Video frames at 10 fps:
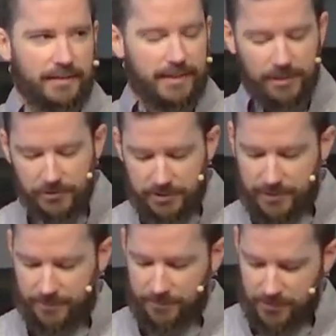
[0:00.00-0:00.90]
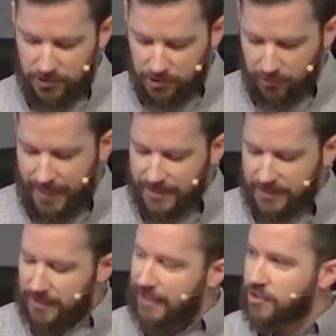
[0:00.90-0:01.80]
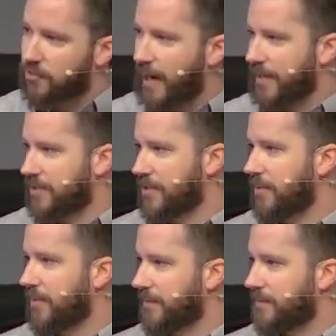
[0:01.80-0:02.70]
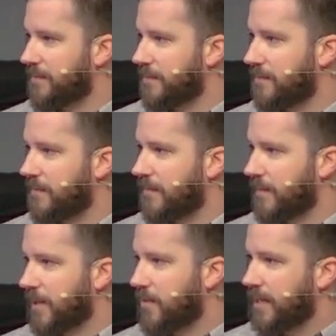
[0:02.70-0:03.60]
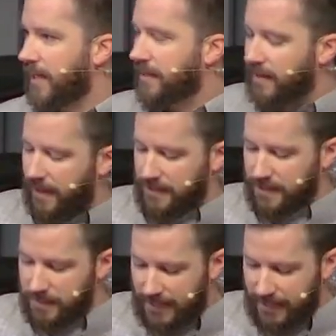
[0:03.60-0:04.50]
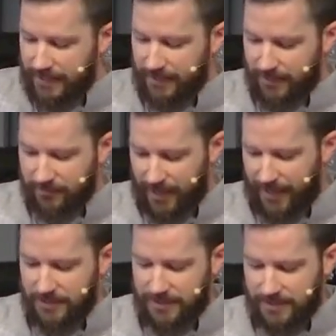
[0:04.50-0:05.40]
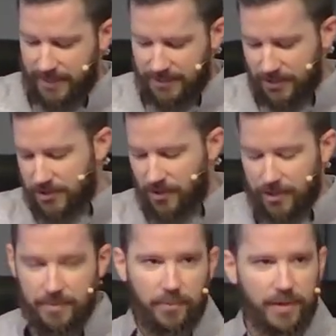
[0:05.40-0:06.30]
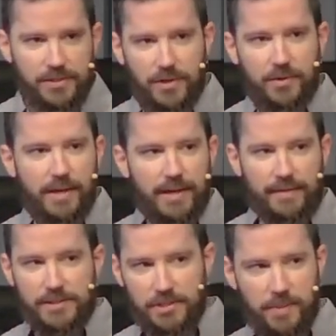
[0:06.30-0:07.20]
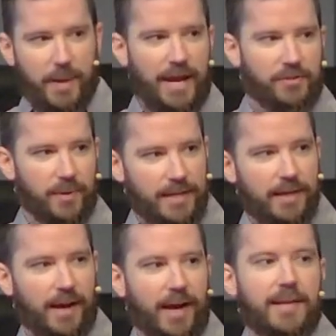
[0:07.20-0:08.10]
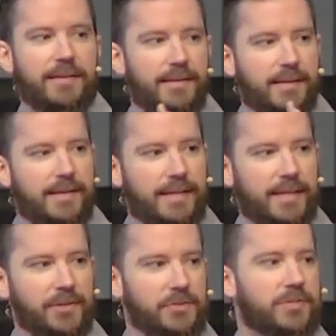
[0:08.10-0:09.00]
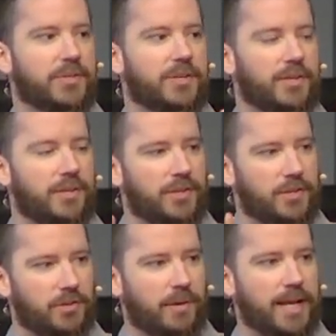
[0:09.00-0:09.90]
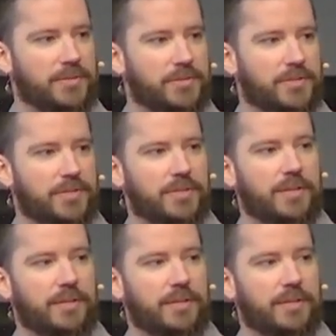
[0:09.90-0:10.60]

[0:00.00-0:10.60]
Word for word: guilt, grace, and gratitude. And we can add God to the beginning of that since that's the starting point. So this is the pathway God, guilt, grace,